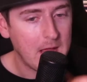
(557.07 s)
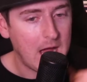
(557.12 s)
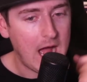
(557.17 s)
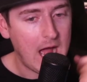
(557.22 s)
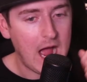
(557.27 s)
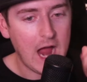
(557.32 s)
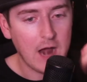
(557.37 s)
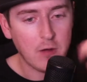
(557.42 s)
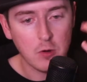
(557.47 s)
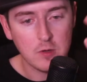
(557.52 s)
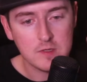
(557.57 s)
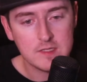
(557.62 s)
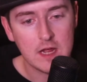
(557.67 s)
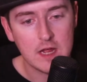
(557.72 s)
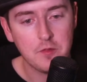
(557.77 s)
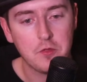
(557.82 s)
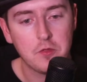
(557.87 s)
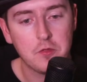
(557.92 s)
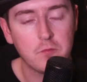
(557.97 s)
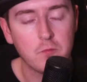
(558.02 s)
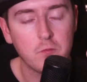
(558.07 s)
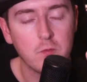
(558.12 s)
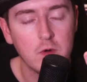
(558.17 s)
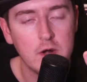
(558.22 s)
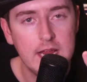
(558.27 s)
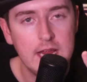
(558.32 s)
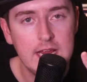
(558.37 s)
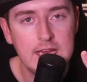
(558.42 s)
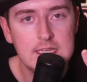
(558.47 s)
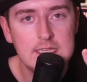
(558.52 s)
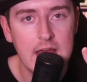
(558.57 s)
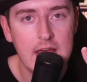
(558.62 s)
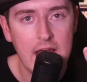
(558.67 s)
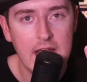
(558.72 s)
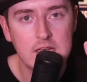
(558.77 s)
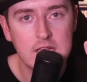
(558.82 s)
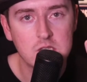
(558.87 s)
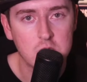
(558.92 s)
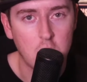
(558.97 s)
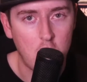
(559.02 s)
I wrote down 3
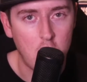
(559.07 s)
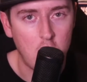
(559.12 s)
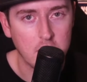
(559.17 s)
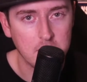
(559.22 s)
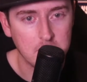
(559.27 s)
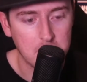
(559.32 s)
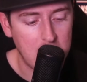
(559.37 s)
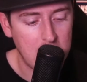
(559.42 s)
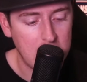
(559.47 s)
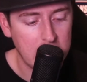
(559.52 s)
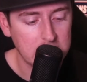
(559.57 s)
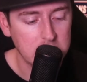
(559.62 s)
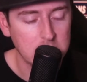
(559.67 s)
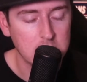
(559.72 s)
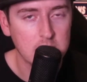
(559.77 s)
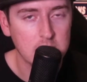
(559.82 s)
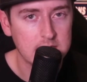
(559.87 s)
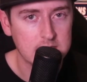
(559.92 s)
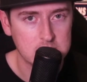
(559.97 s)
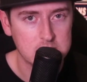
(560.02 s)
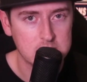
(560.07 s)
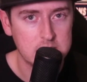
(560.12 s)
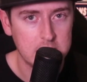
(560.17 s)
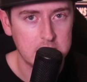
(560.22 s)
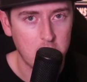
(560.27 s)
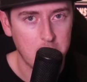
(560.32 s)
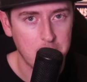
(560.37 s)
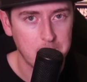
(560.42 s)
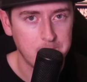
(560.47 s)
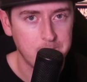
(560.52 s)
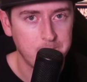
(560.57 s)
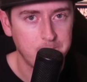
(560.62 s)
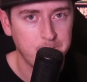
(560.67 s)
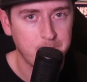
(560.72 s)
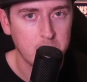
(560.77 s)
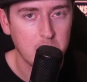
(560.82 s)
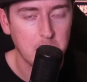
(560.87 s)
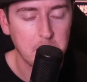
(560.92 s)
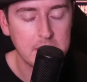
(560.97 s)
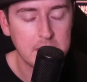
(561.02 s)
days on my list here
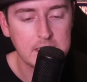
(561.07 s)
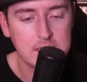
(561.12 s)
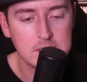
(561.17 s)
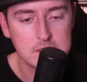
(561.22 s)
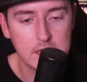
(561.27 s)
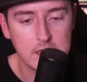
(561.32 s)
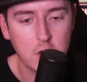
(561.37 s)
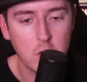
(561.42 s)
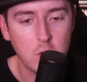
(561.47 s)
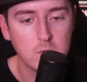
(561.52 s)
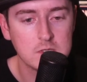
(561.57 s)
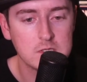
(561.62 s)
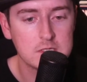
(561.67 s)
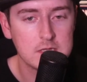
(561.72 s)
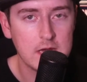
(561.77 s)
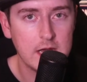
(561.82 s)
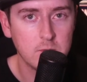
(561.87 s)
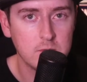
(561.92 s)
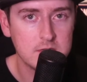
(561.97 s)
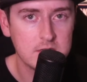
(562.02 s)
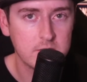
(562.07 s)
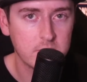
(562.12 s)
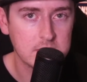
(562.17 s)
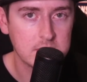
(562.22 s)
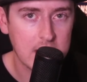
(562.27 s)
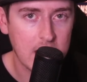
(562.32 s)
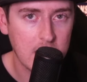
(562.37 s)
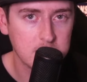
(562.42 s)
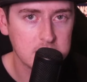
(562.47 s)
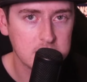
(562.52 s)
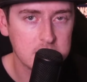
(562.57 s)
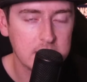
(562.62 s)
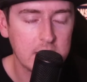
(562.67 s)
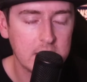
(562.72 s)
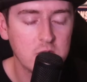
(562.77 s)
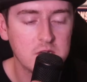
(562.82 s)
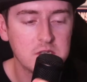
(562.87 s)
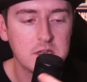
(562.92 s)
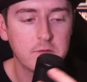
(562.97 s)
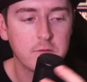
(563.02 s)
because they coincide with different times of the year,
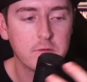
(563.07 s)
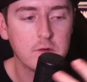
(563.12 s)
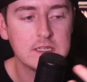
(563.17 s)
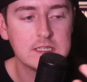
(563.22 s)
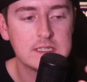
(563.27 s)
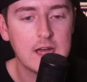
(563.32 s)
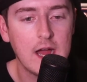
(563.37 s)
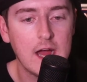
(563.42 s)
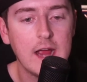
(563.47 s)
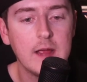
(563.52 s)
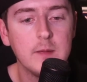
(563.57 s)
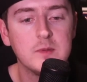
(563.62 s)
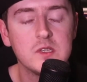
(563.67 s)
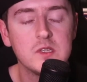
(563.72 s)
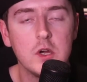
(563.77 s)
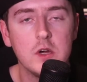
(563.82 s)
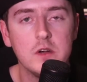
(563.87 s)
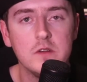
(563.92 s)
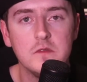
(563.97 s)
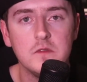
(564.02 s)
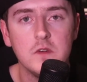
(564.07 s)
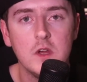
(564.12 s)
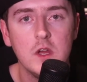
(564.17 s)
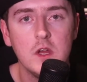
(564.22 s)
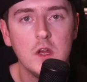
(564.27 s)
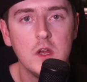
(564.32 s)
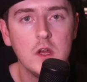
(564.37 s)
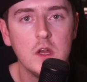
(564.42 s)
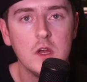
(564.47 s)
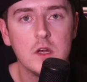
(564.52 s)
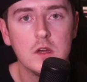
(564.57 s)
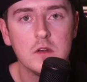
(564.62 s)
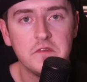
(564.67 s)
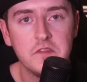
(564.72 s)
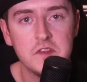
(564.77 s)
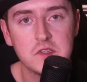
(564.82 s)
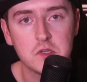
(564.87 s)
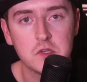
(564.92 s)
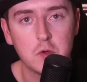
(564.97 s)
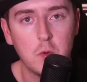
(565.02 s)
different types of
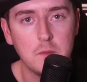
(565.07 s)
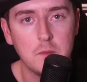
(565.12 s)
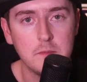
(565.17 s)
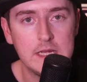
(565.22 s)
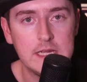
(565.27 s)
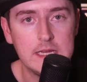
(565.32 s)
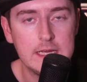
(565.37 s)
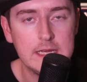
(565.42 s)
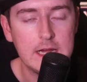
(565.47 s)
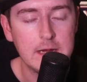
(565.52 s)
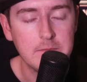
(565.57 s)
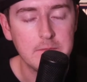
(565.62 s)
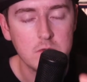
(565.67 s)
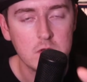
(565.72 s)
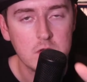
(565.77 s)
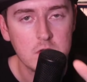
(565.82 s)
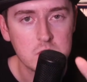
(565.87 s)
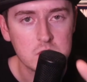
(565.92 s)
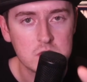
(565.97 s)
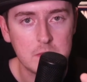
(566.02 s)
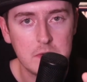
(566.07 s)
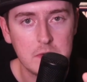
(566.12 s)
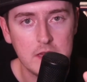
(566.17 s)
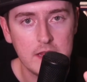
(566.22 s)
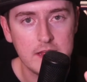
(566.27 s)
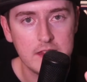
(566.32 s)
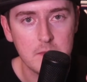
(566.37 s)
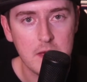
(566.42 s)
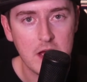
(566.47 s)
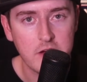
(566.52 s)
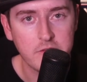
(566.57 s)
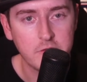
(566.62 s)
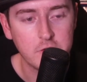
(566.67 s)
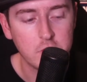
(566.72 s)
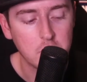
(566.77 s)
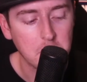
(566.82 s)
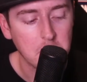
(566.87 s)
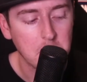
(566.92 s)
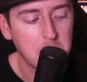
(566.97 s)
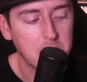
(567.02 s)
physical media. So I'm going to lay them out for you.
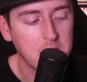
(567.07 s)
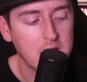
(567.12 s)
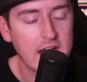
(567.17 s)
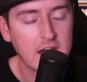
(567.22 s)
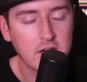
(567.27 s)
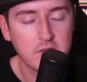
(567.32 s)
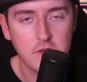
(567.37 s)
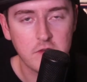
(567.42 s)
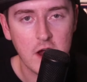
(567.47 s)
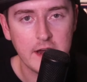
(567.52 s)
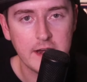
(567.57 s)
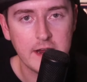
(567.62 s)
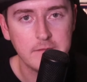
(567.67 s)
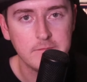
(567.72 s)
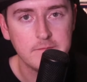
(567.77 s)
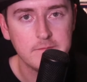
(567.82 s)
Black Friday.